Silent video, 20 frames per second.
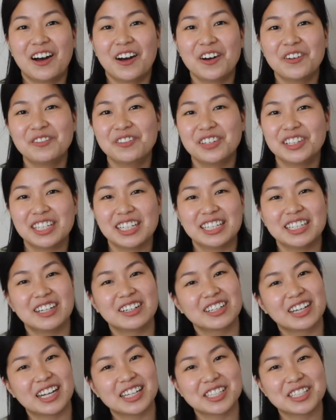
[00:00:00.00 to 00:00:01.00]
hopefully
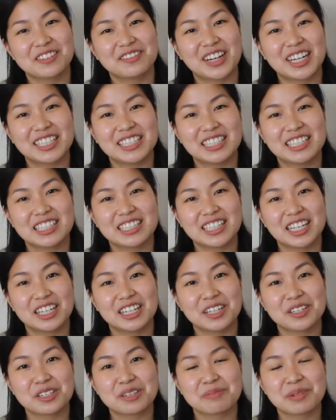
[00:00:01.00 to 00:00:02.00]
y'all got some ideas
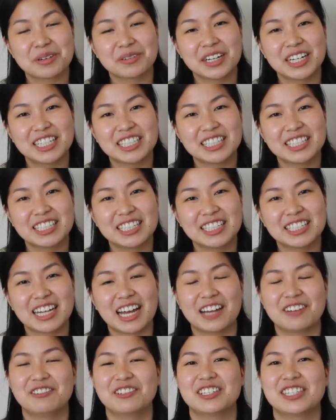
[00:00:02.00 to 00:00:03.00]
and inspiration.
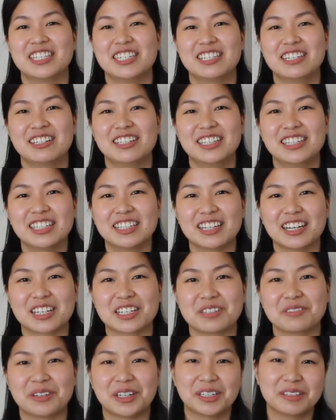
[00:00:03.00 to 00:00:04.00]
I will see y'all in the
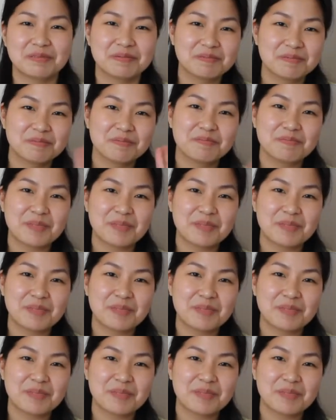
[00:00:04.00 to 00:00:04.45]
next one.